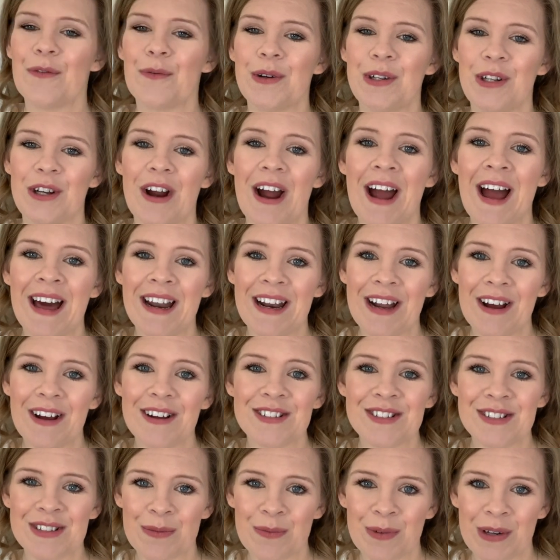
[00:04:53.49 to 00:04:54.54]
When you're at
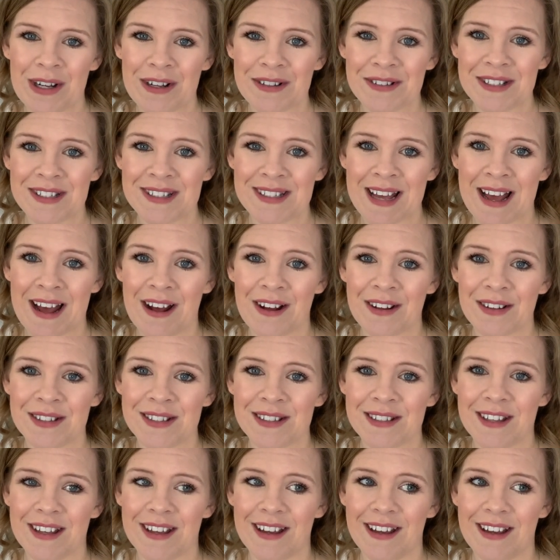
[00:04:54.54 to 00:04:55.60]
someone else's
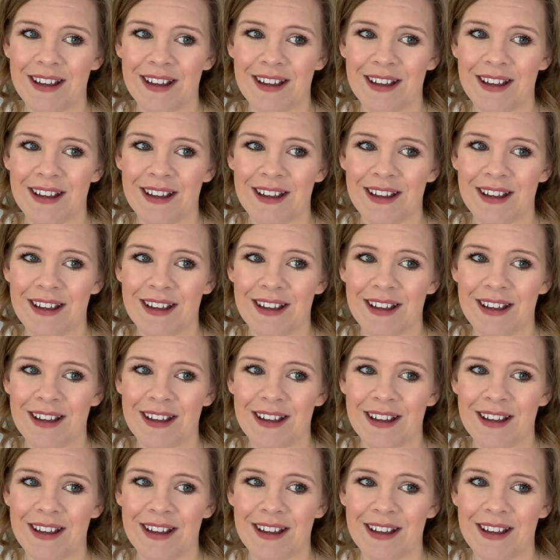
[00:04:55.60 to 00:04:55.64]
house,